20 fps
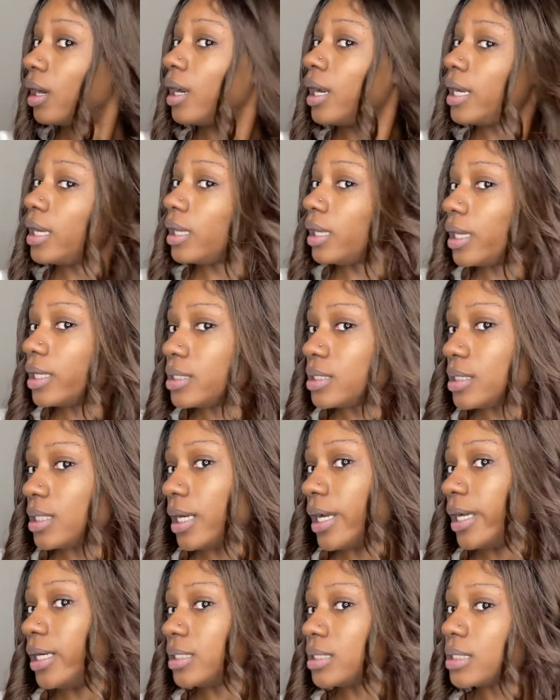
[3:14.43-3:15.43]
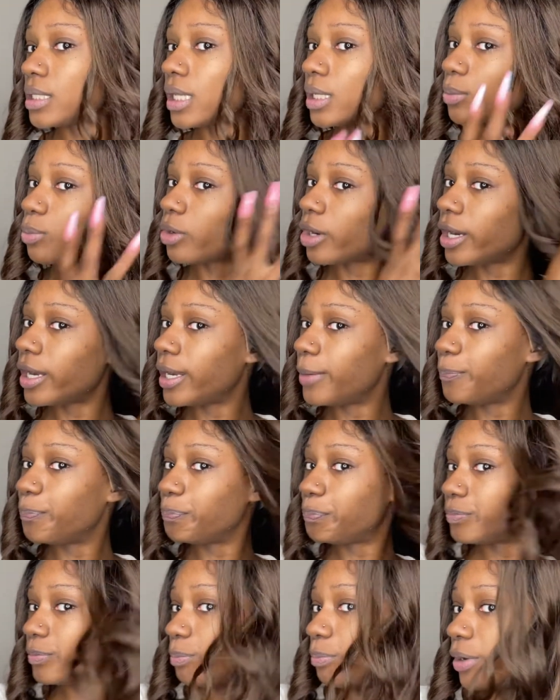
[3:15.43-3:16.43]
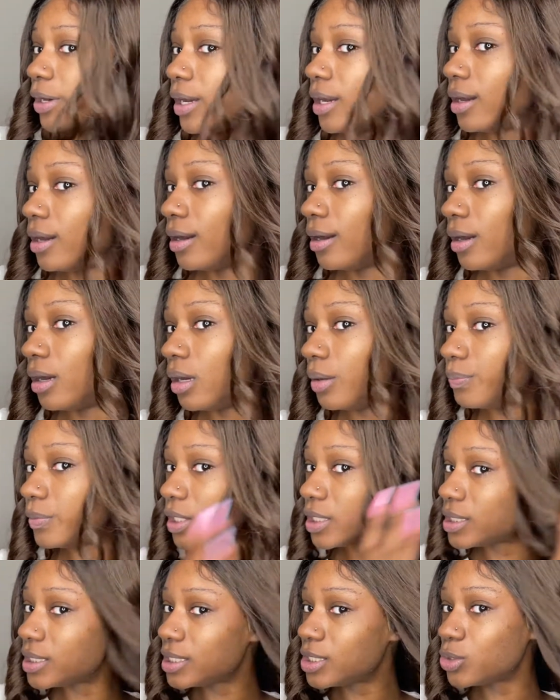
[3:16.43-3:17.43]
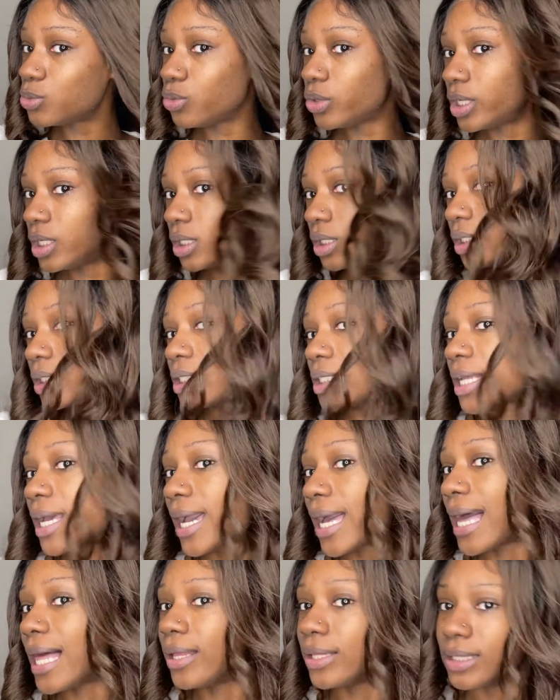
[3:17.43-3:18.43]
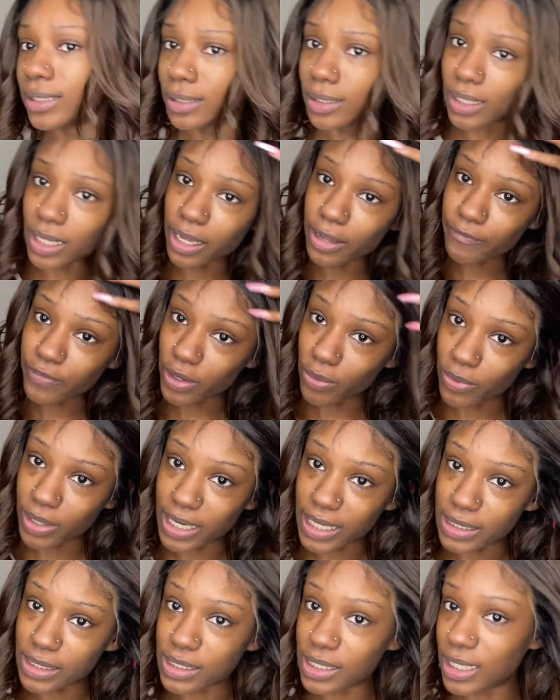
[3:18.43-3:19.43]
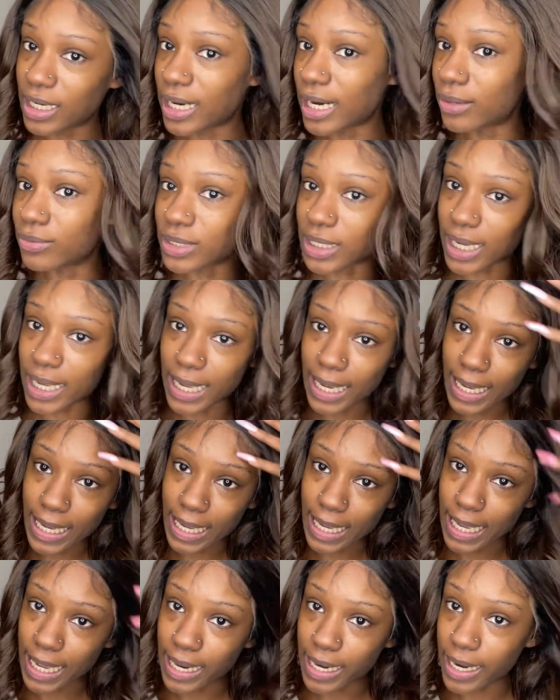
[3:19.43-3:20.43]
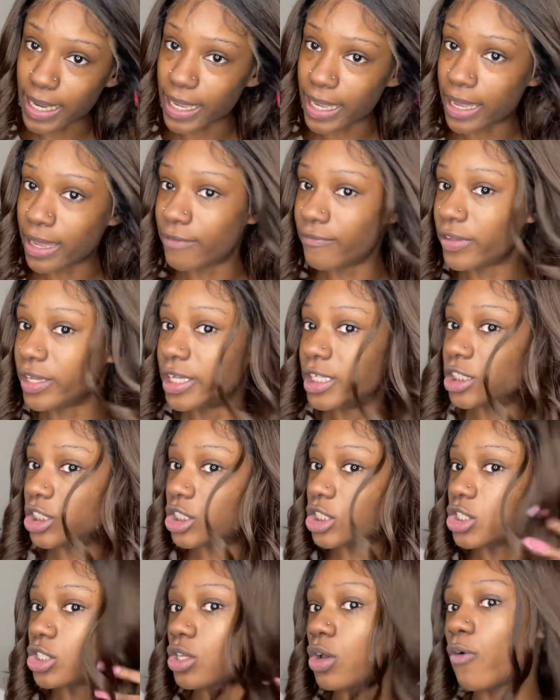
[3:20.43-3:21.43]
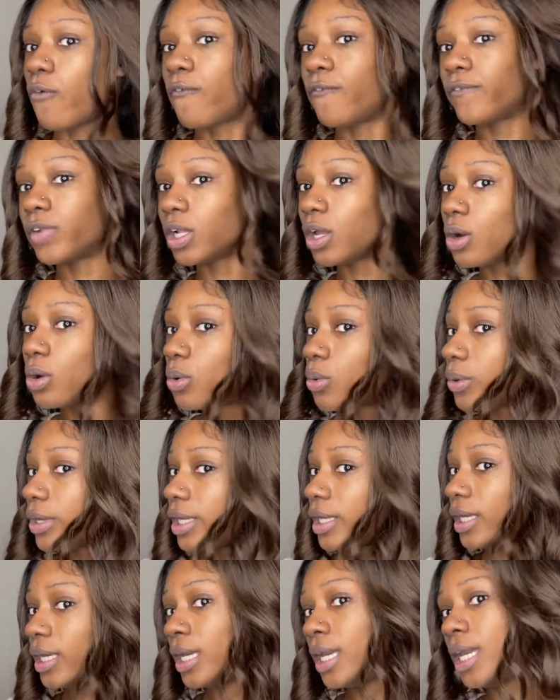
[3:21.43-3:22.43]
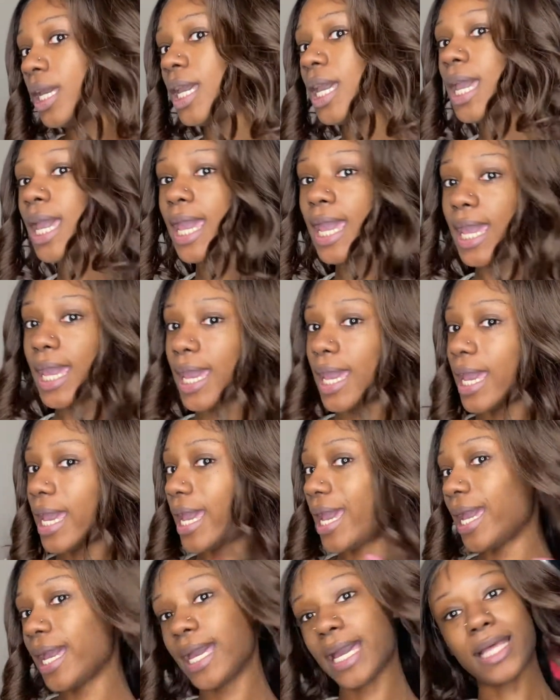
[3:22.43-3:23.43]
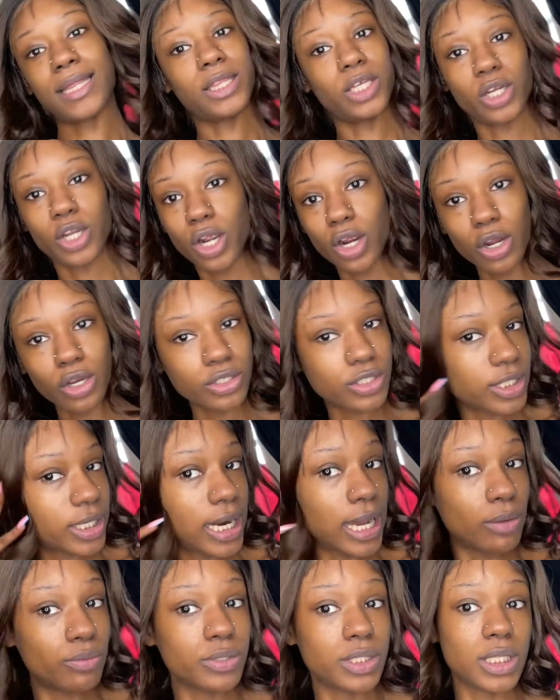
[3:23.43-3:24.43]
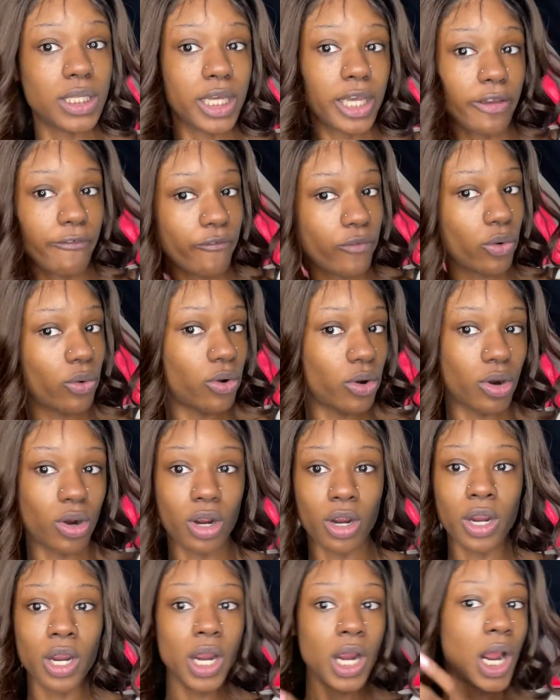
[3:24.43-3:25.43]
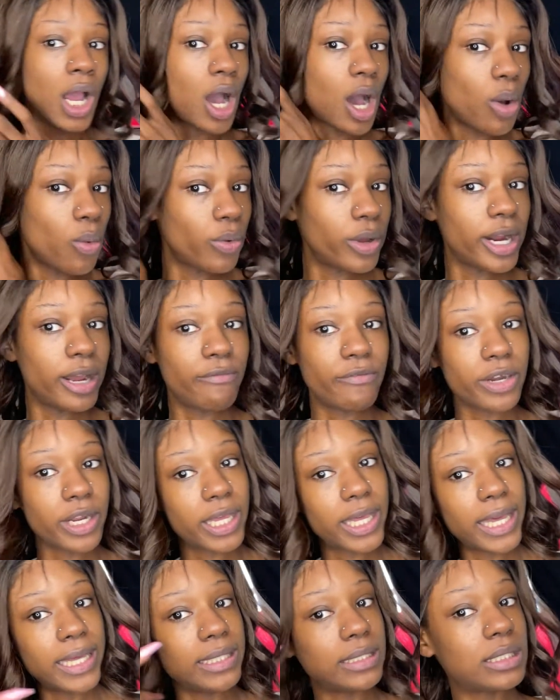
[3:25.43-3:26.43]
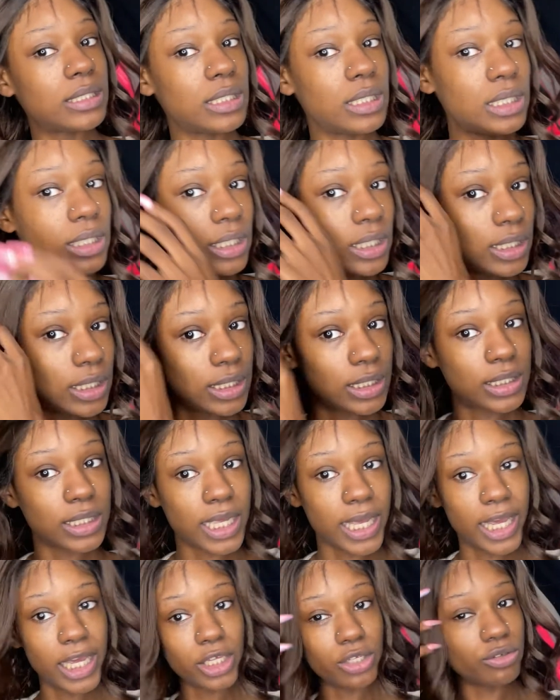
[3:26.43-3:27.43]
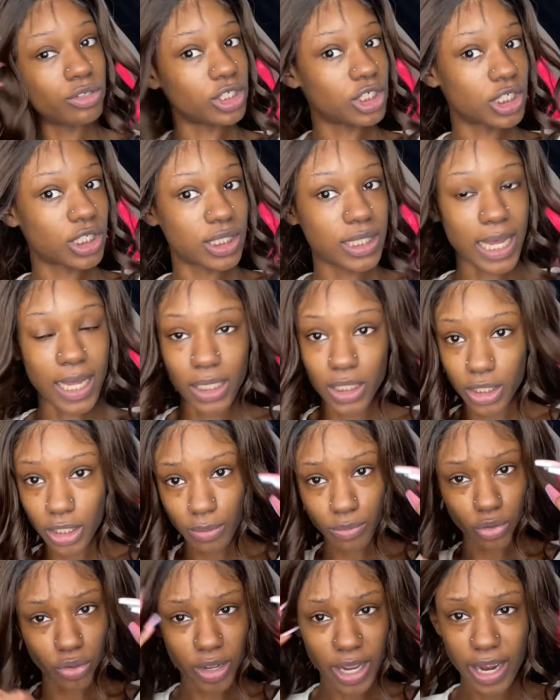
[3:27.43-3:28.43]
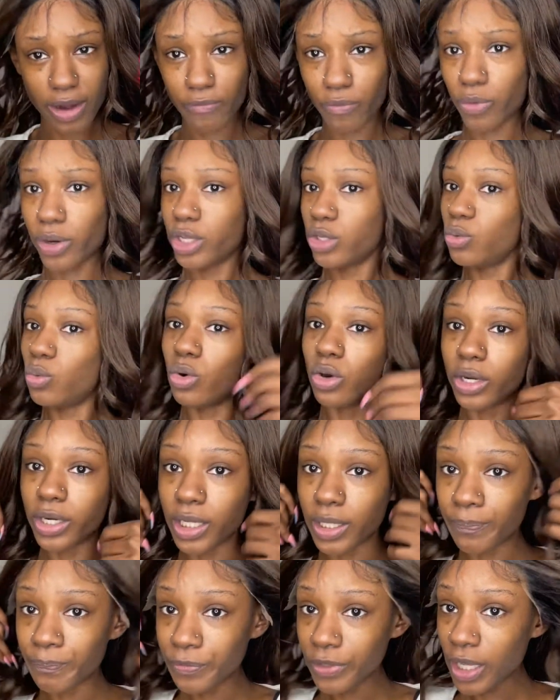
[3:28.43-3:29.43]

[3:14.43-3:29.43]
yesterday to celebrate. But this is what it looks like. I love it. When I seen it, I was like, I gotta have it. It's just so flowy, and it got the curls that I was looking for, or whatever the case is. And you can just style it up, do it however way you want it.